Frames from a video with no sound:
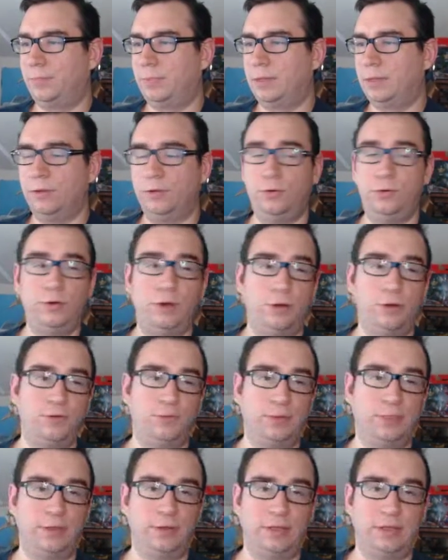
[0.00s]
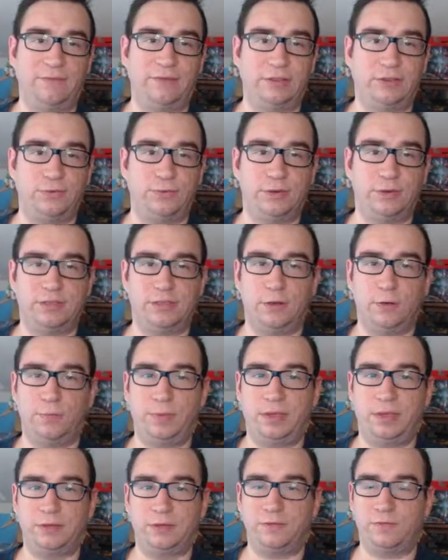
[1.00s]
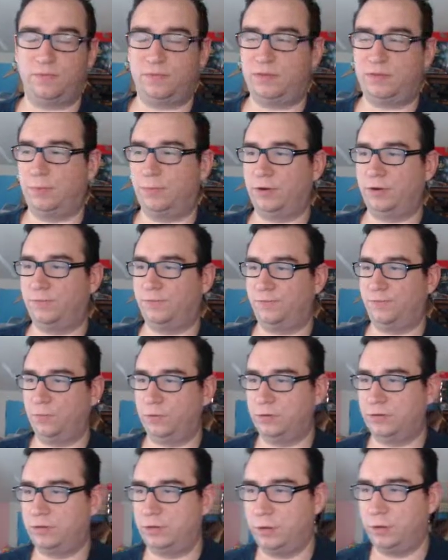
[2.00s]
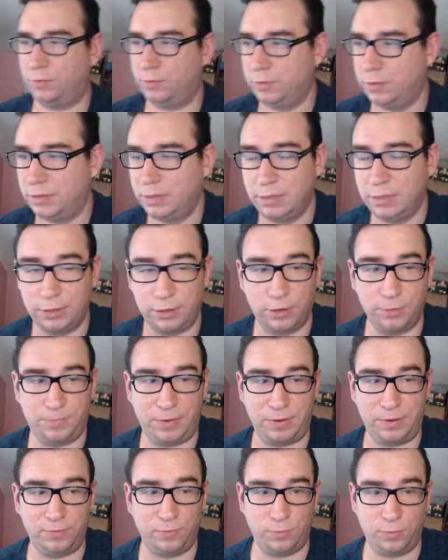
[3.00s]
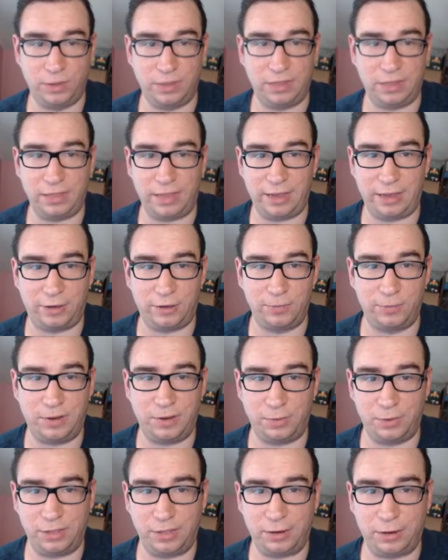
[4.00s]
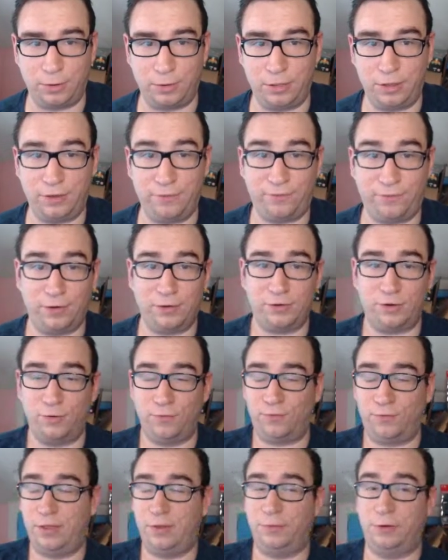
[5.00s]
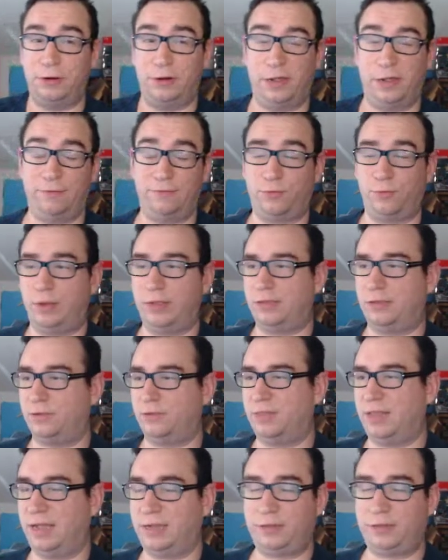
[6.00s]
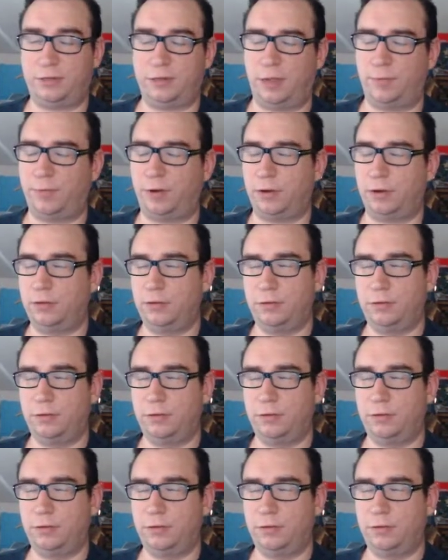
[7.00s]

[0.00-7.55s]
Who knows when they'll give it to us though, because summer was could be really late, could be really early for us. Hopefully we won't have to wait till next summer.